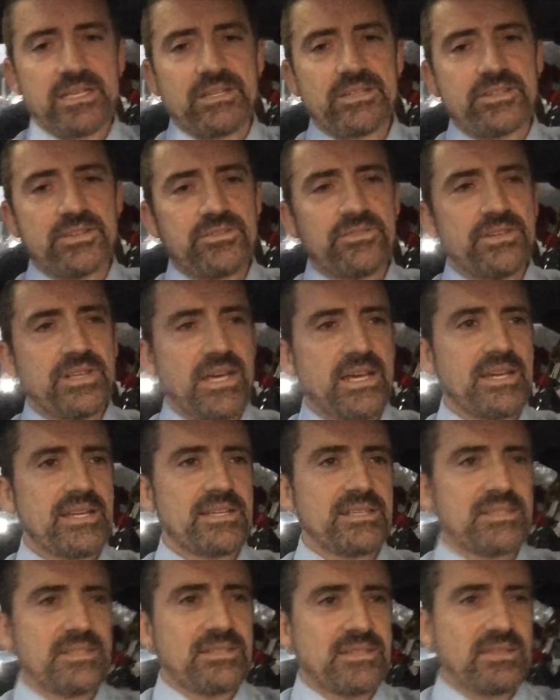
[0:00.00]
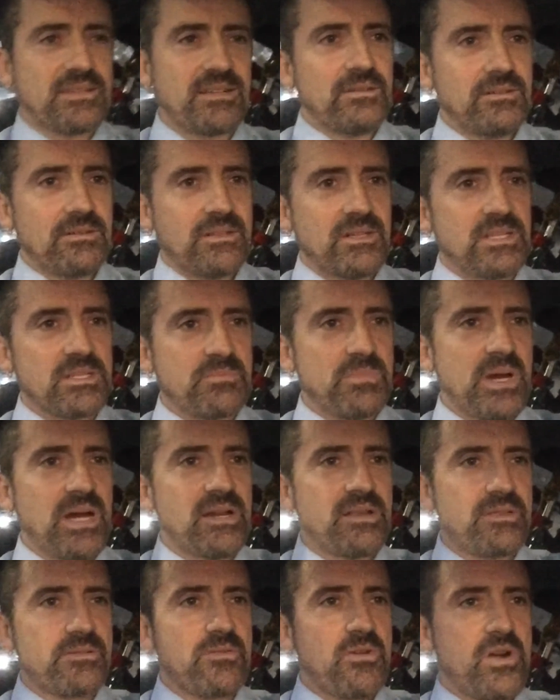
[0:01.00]
in 2 days as
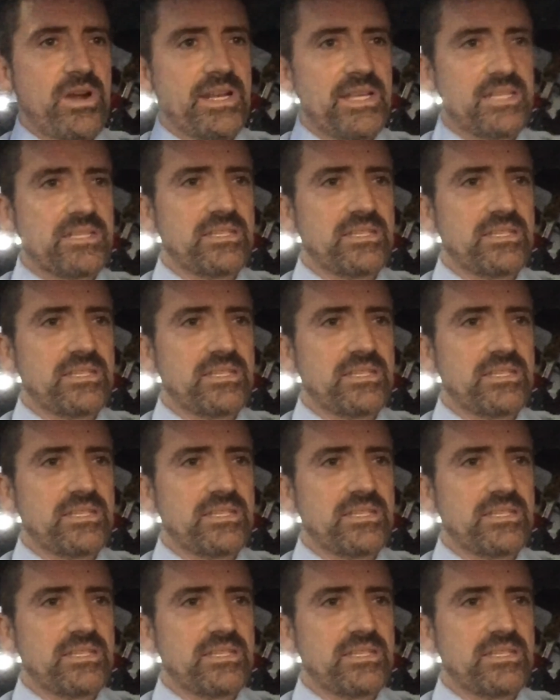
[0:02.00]
part of the writing